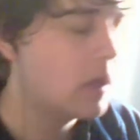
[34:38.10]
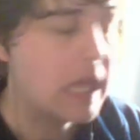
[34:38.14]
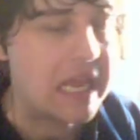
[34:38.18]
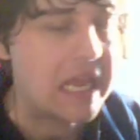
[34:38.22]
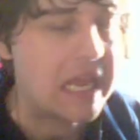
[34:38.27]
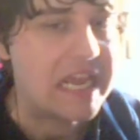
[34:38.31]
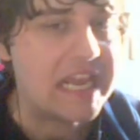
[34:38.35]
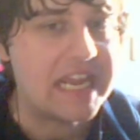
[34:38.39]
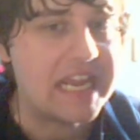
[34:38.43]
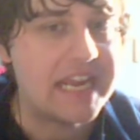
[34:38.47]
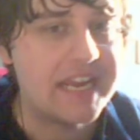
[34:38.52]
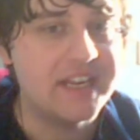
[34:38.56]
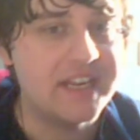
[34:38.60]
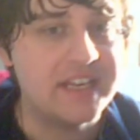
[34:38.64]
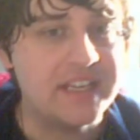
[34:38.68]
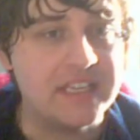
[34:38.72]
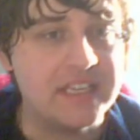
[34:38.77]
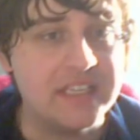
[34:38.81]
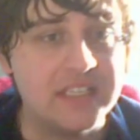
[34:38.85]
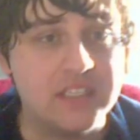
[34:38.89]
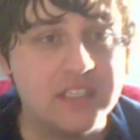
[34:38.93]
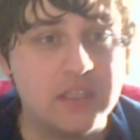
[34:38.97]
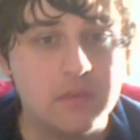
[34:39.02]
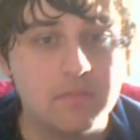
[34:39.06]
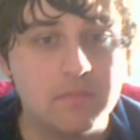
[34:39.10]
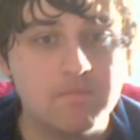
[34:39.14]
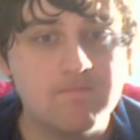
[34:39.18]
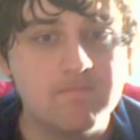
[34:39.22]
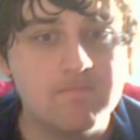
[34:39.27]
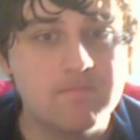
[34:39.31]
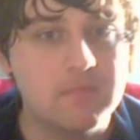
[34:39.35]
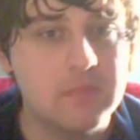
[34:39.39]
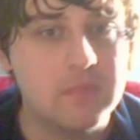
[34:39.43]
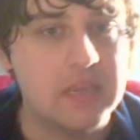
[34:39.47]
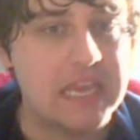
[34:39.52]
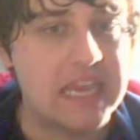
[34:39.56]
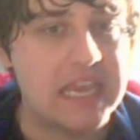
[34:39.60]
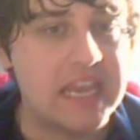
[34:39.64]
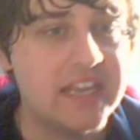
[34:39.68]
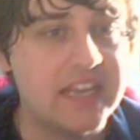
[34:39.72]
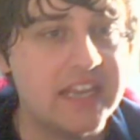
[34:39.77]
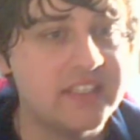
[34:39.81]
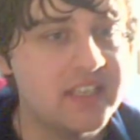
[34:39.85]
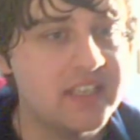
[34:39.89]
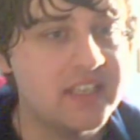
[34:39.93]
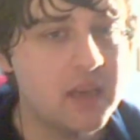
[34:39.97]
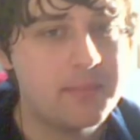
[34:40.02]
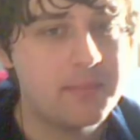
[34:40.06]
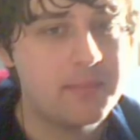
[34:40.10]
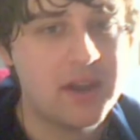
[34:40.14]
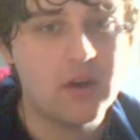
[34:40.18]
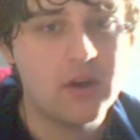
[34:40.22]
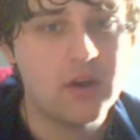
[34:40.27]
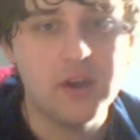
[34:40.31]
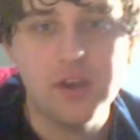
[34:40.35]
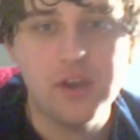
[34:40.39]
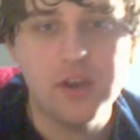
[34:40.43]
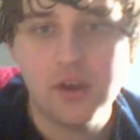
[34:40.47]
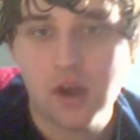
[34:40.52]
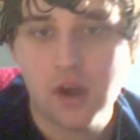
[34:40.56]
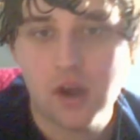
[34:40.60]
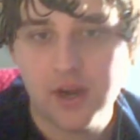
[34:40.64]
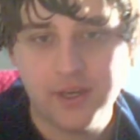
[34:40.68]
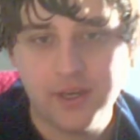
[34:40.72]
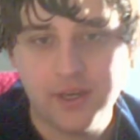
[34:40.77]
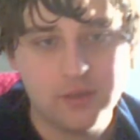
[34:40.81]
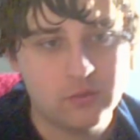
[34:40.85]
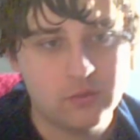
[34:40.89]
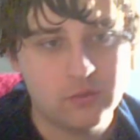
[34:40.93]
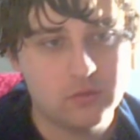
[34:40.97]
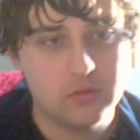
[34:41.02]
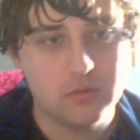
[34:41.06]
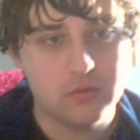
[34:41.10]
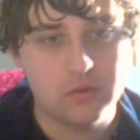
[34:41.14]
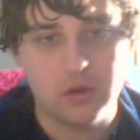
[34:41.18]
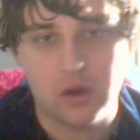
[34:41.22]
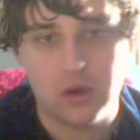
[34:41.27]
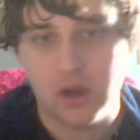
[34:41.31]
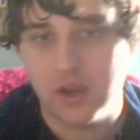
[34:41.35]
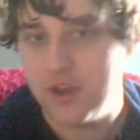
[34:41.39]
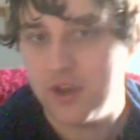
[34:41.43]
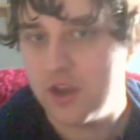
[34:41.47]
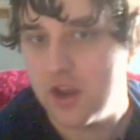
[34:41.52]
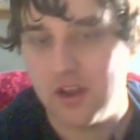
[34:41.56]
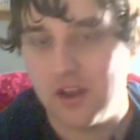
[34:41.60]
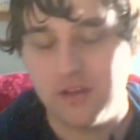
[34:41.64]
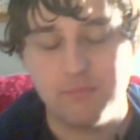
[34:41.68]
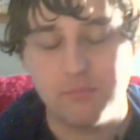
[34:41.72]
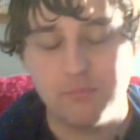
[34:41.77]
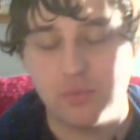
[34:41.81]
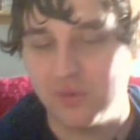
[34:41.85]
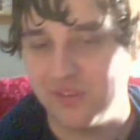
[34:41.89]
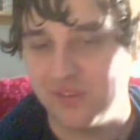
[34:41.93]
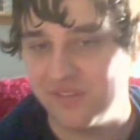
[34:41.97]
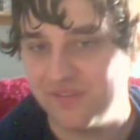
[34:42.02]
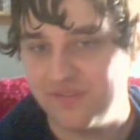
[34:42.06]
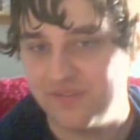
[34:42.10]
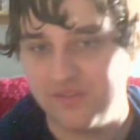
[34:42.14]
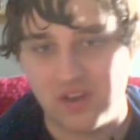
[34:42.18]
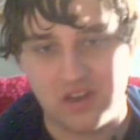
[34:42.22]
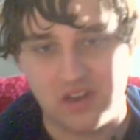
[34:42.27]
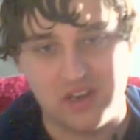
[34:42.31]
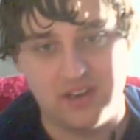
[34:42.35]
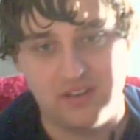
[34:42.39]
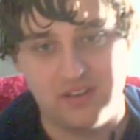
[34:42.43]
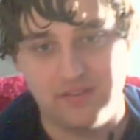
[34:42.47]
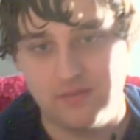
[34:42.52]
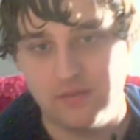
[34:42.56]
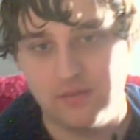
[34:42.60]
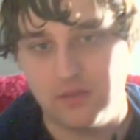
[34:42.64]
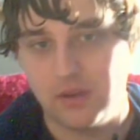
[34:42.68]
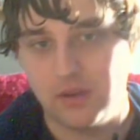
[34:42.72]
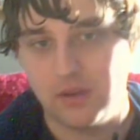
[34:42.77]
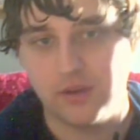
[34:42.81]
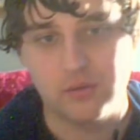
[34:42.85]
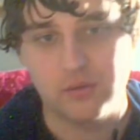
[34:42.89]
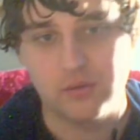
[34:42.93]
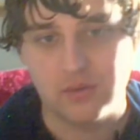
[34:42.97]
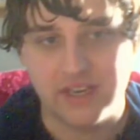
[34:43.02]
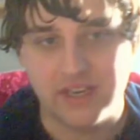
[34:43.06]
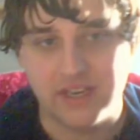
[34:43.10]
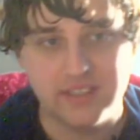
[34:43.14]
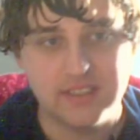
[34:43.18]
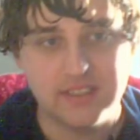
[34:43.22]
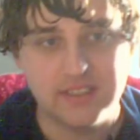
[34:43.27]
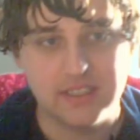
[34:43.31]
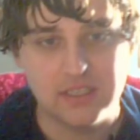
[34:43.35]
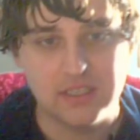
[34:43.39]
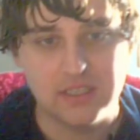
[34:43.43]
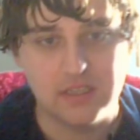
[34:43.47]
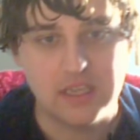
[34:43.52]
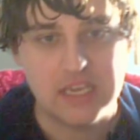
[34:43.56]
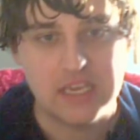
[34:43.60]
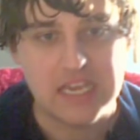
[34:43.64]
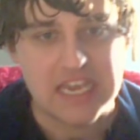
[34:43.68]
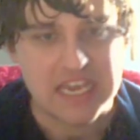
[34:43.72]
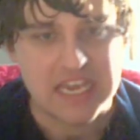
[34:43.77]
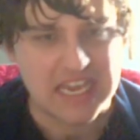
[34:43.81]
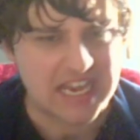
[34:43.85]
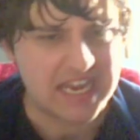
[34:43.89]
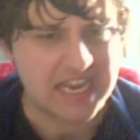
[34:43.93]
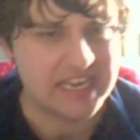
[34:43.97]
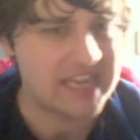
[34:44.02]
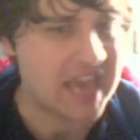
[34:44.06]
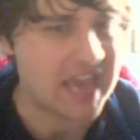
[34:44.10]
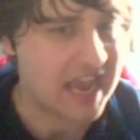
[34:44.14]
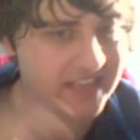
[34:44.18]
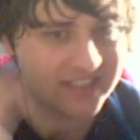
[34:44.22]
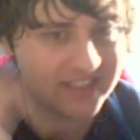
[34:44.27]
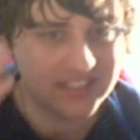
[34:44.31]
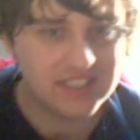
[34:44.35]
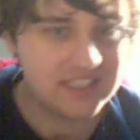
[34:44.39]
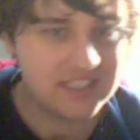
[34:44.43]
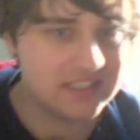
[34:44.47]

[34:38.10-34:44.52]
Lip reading: It is hitting about a 9 or a 9.5 on a rating. It hasn't...